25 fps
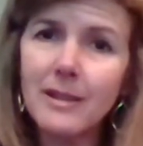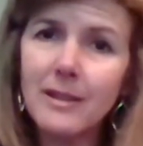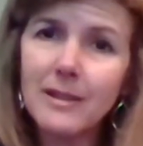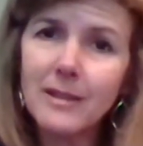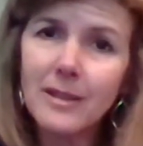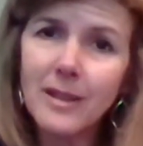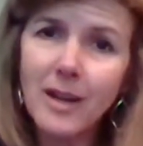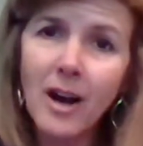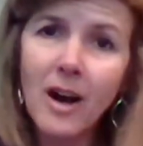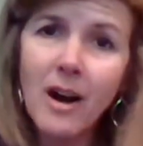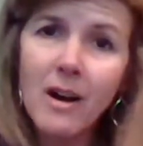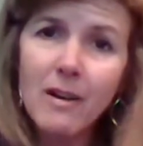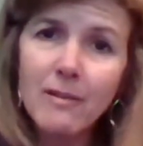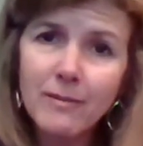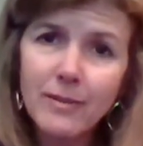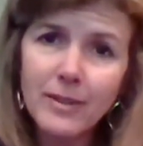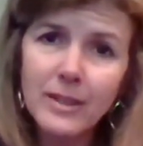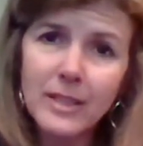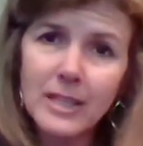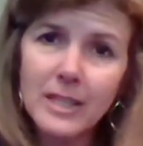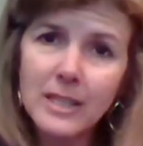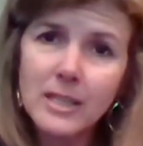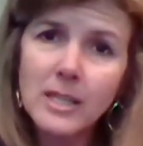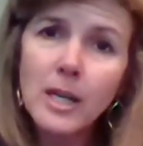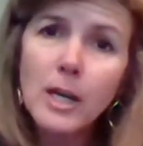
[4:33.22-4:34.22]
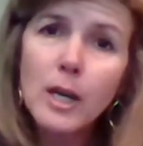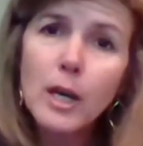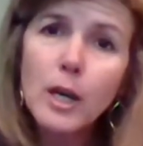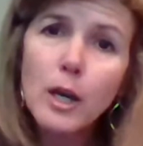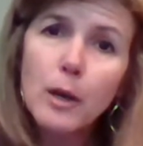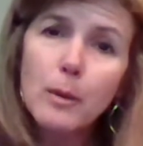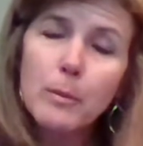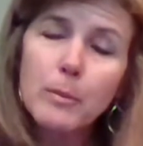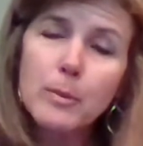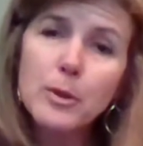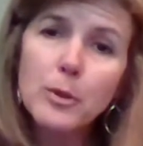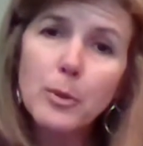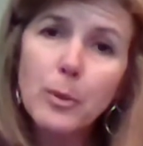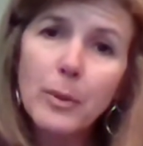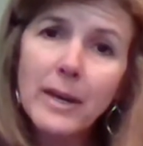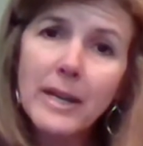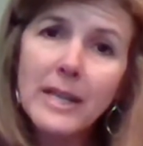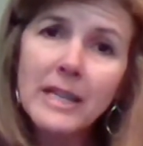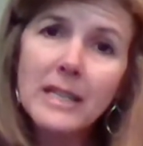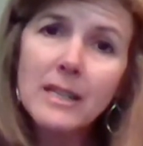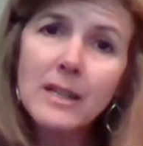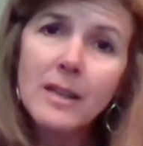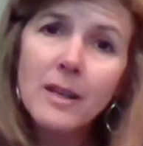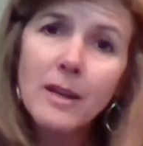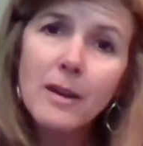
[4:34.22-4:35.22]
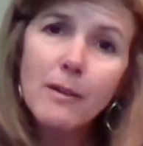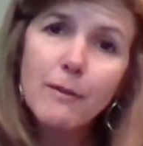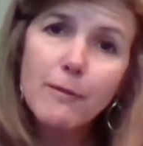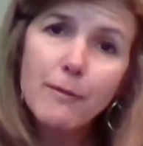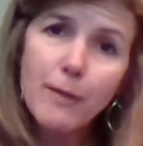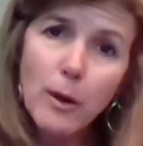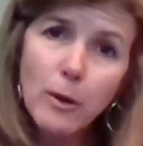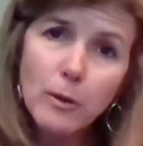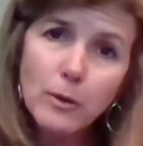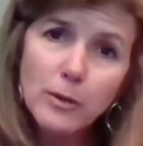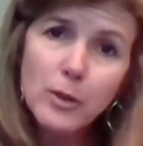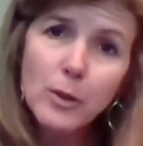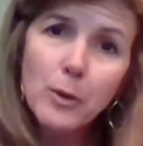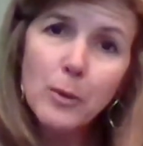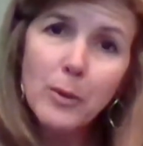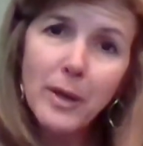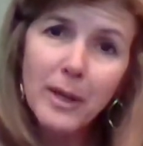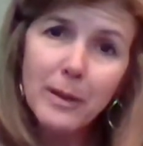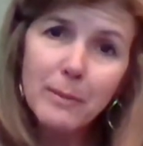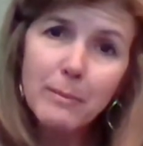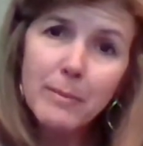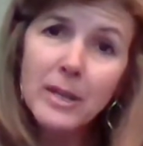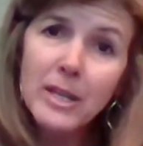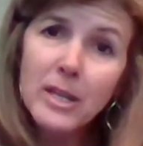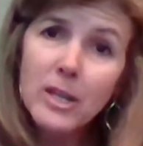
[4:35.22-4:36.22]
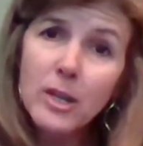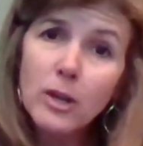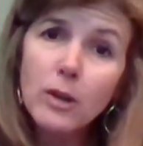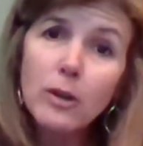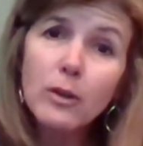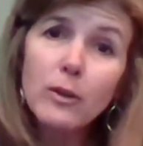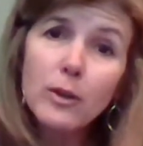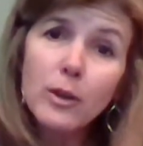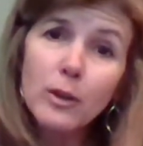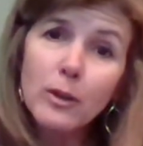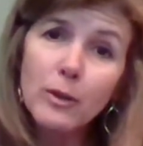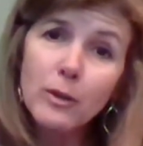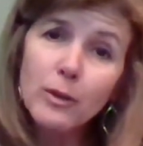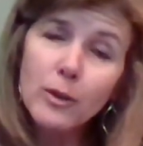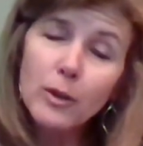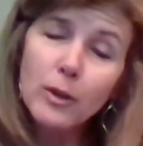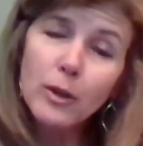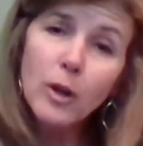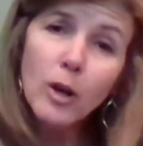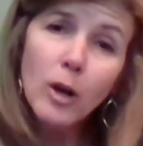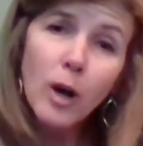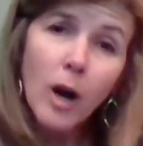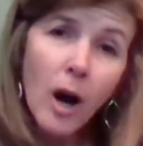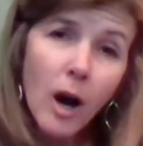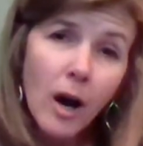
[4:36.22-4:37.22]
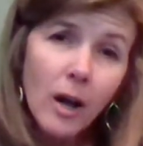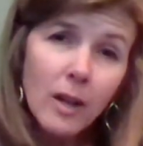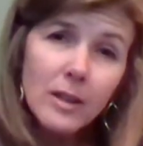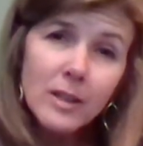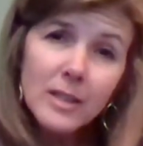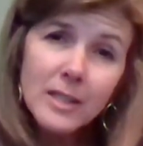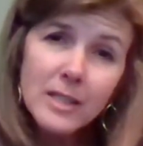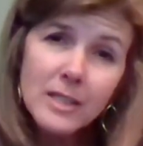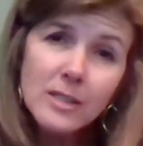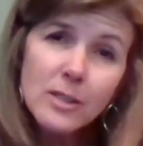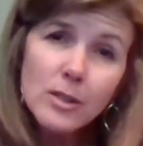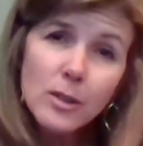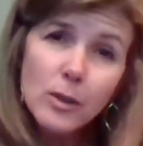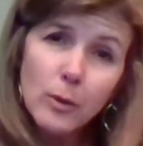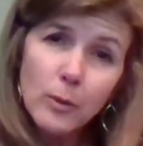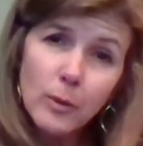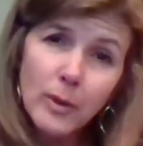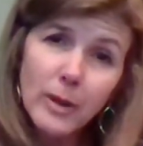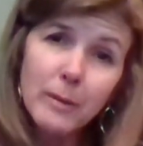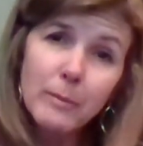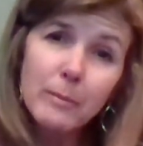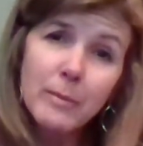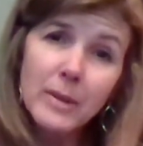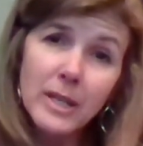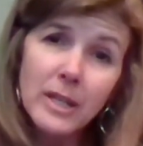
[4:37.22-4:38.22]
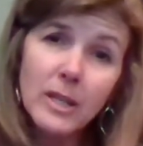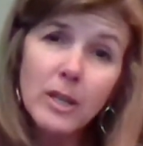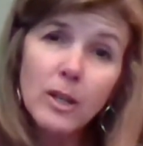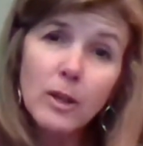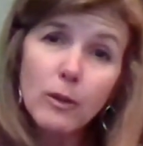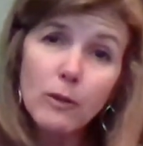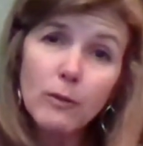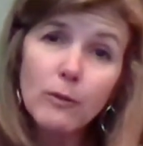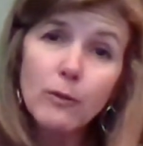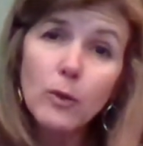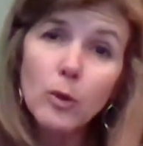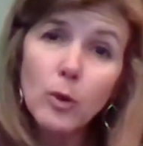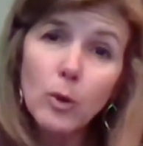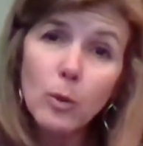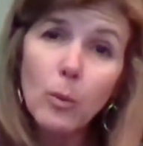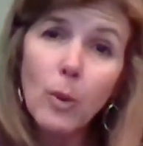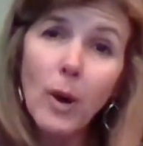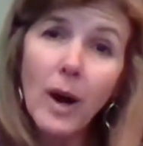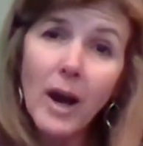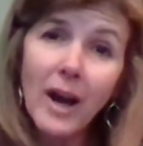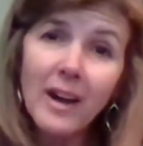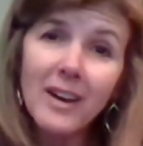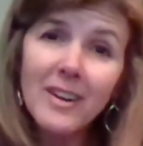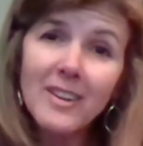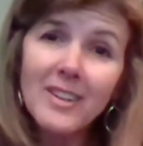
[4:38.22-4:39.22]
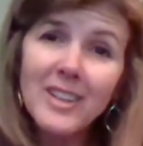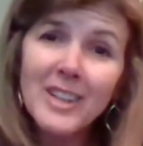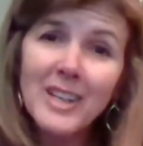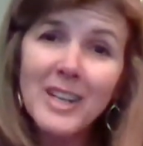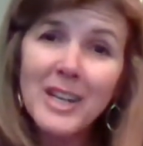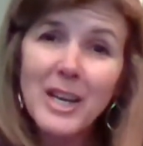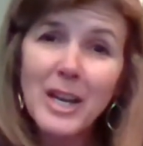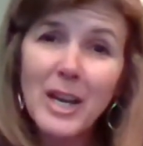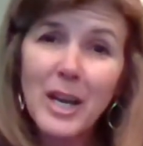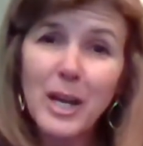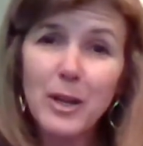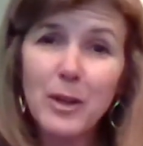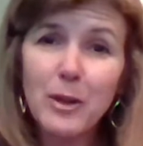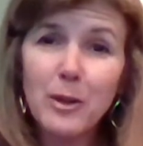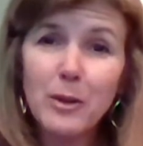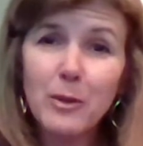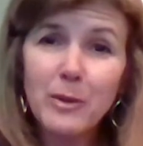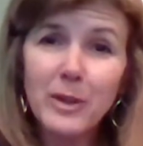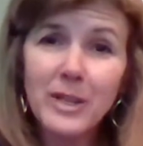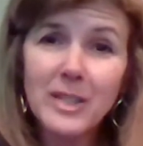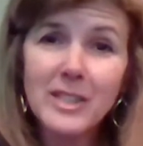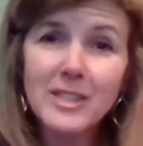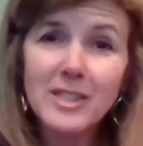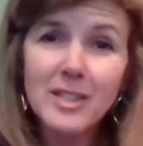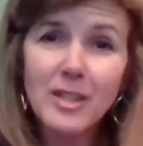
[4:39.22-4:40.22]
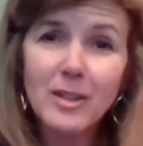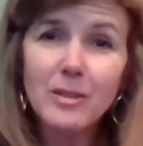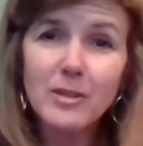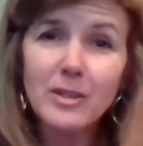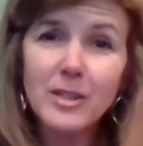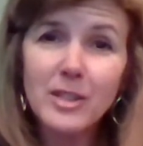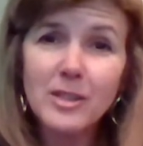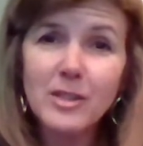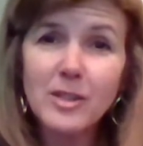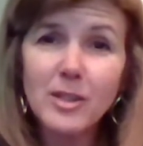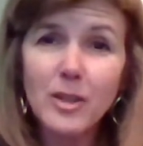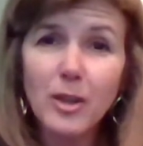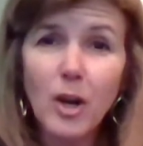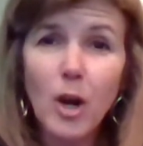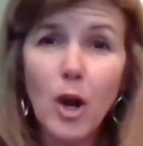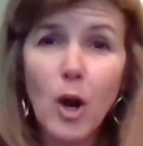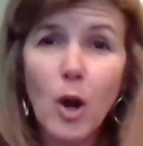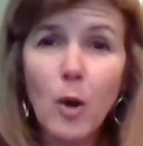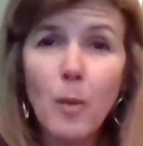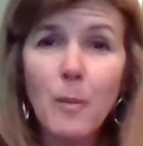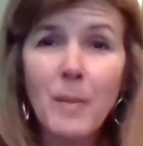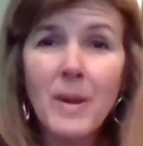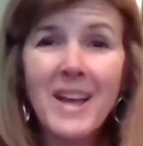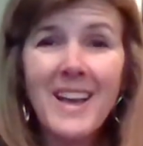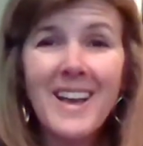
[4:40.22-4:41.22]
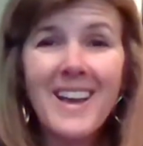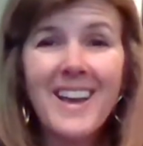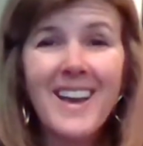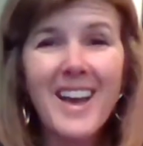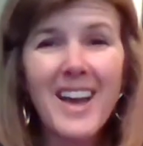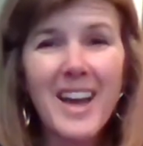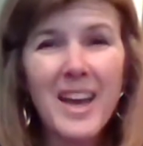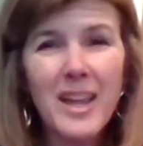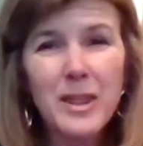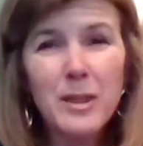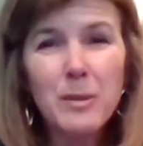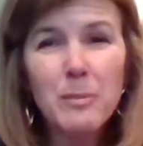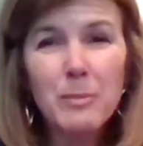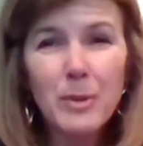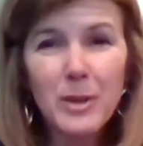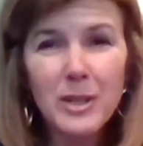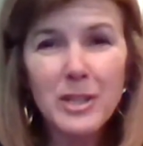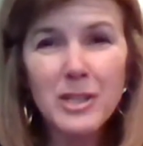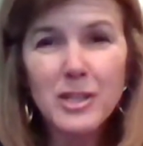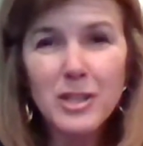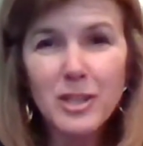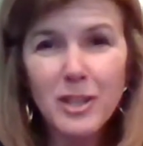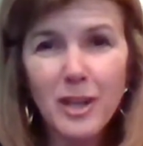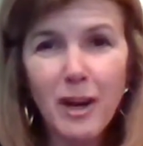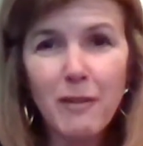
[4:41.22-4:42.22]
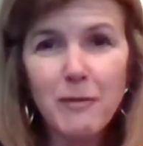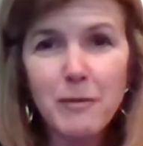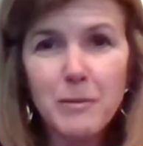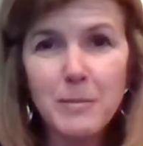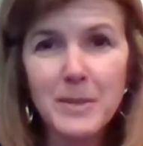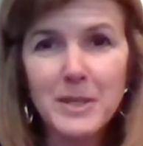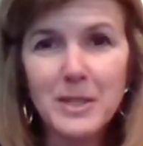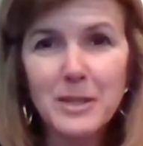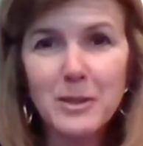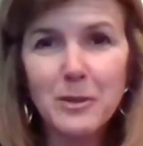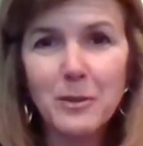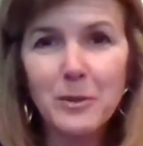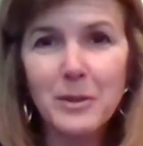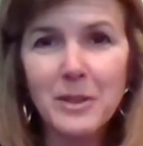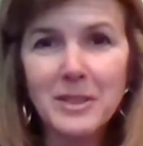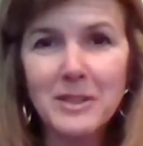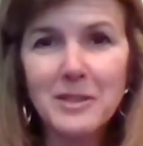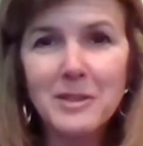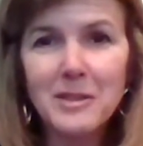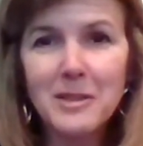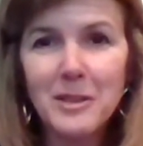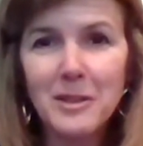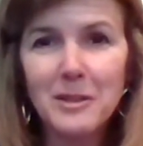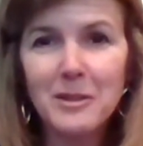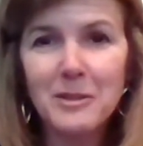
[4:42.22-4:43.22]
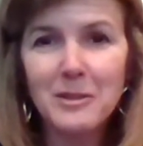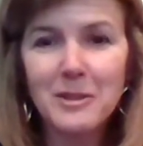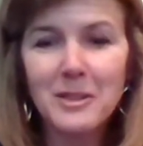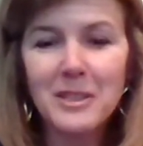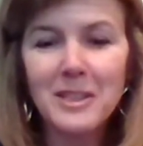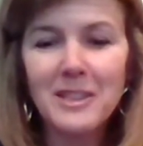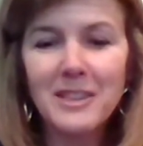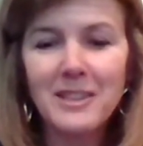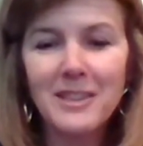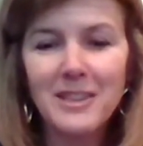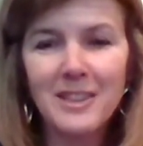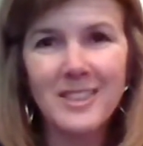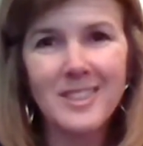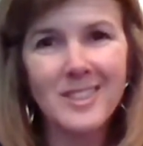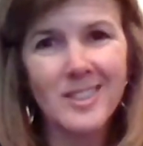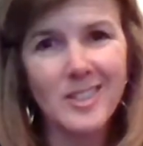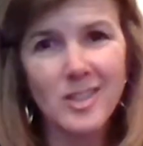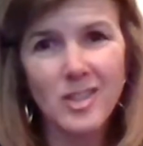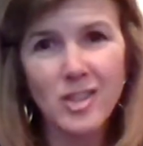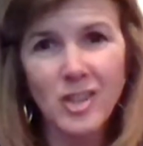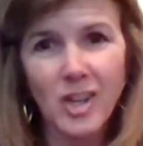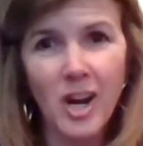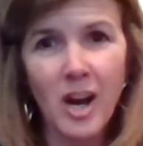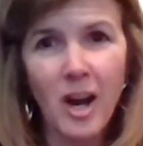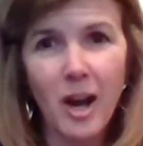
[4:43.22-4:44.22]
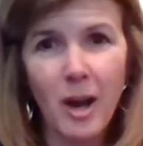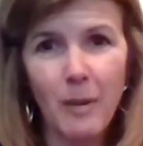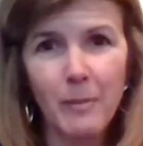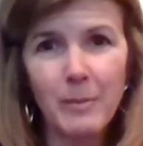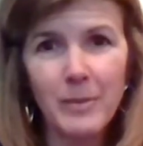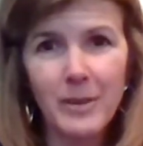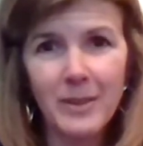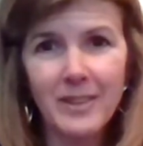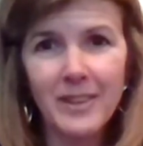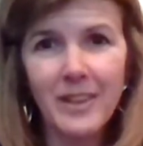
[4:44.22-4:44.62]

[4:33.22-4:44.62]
conflict between folks who had been here, the colonists who had been here for a while and who considered this their home, and the British government who considered this a job.